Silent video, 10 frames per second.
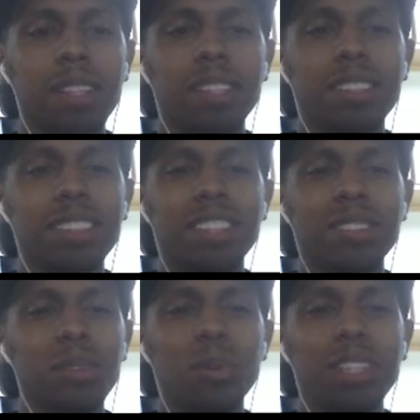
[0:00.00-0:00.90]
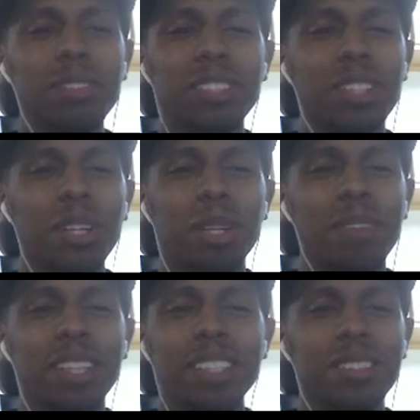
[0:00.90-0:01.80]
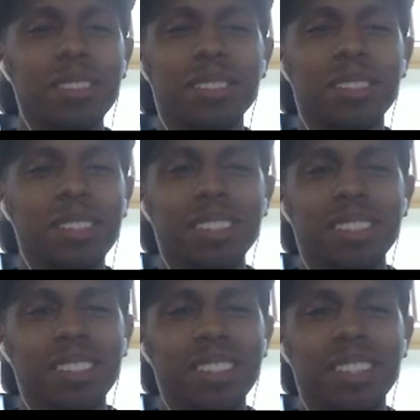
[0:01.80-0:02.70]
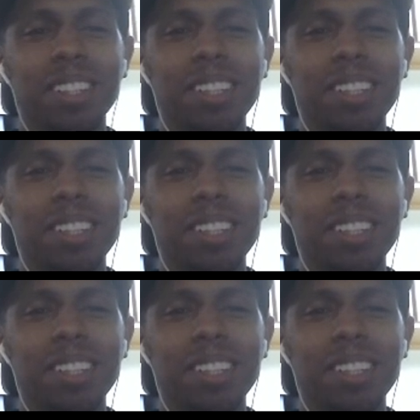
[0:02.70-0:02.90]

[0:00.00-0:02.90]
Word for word: I don't even uh, want him to uh, talk about nice it. Too. Platinum. I like it.